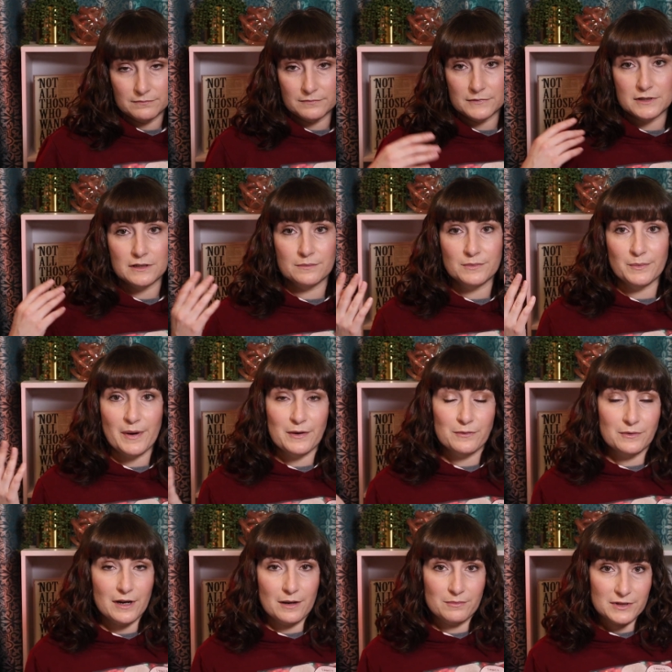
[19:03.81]
Some of my
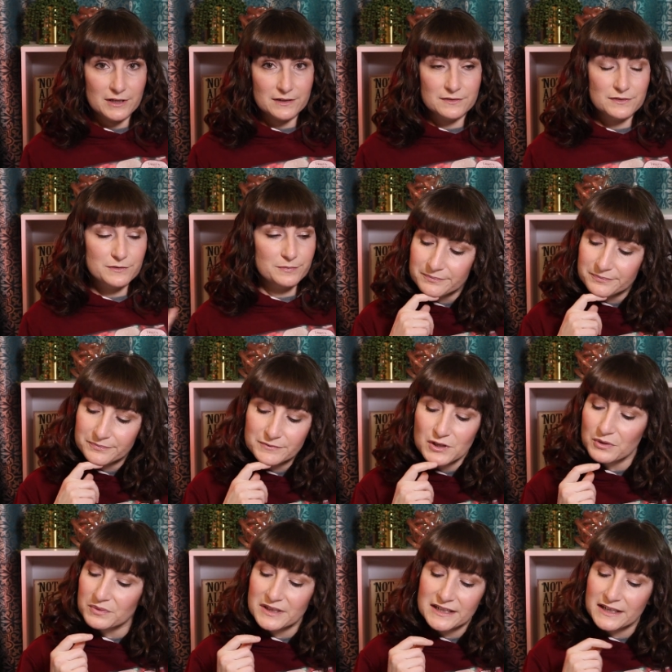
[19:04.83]
ramblings.
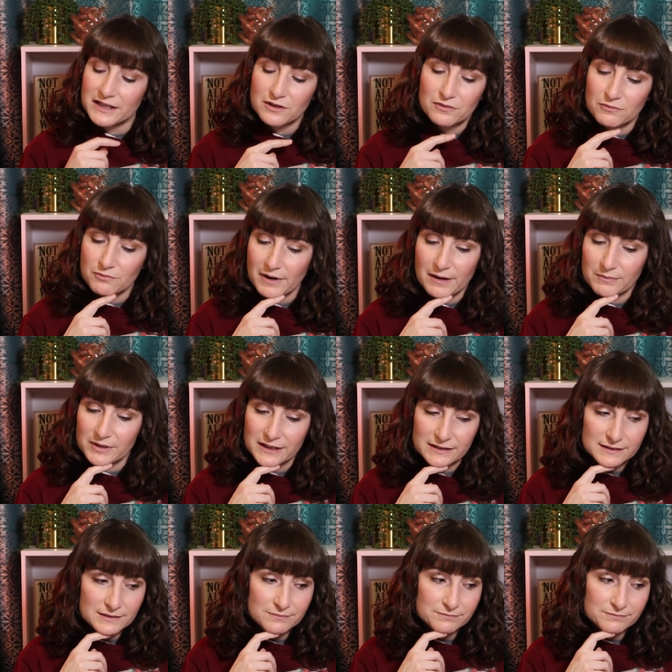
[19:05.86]
Don't need to hear the ramblings.